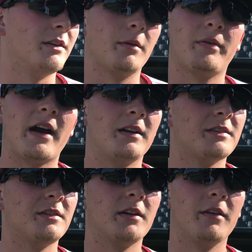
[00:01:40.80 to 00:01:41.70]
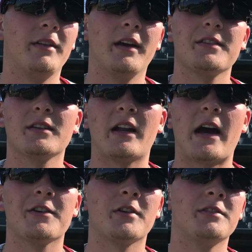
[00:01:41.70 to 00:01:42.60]
you know, practice, you know, this in a
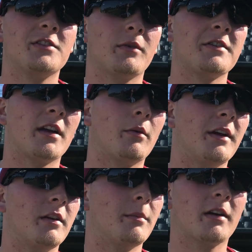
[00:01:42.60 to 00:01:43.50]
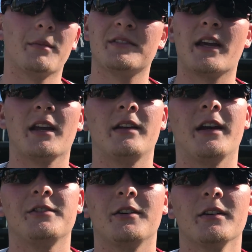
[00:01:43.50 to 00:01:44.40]
high stress situation. That way, you know, it becomes second
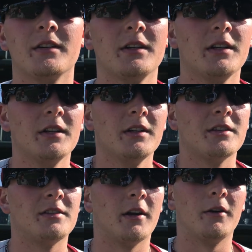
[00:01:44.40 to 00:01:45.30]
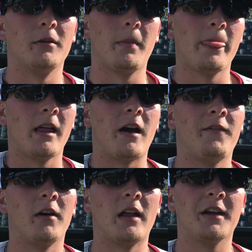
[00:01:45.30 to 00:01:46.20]
nature. So I
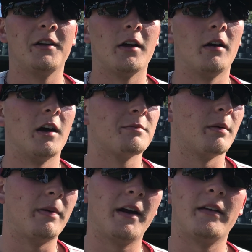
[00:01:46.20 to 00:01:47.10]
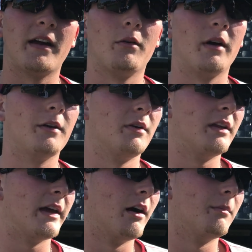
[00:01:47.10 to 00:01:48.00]
felt like, you know, us preparing that way
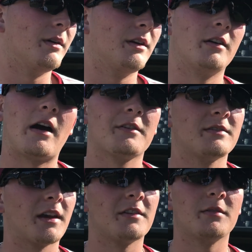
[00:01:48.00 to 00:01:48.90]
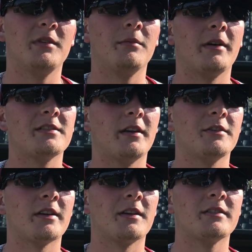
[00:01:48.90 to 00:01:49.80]
really helped me. You know, I was taking some deep breaths
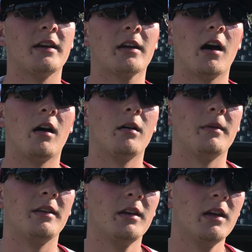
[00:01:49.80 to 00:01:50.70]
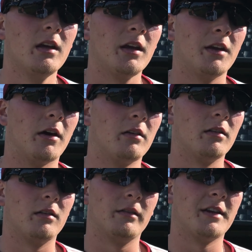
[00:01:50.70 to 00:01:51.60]
there, trying to stay calm. And, you know,
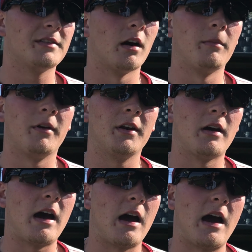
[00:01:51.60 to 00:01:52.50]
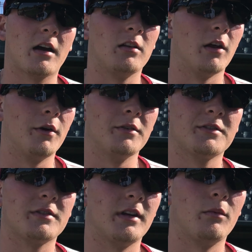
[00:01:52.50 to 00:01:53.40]
this summer, you know, I
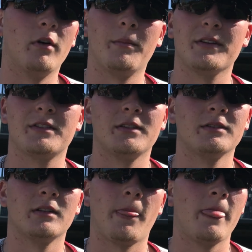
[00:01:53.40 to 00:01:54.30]
closed in Wilmington,